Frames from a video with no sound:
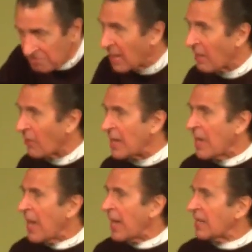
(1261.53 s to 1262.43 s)
Mary
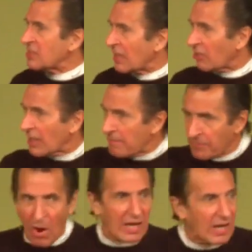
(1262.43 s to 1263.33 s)
and has literally
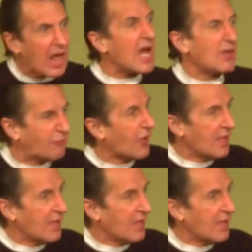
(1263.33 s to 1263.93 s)
brought life